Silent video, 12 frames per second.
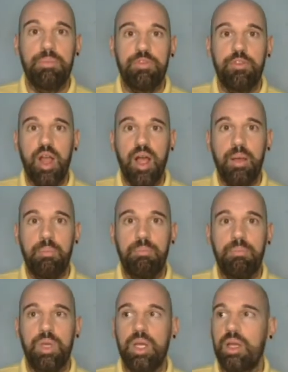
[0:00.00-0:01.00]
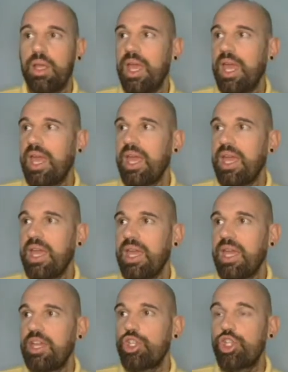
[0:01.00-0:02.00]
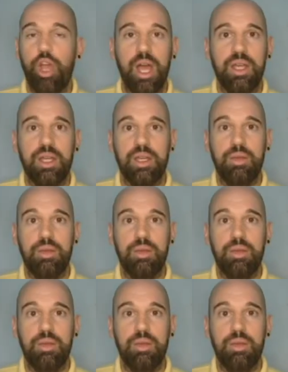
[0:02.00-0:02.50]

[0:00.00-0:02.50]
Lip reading: from a truck,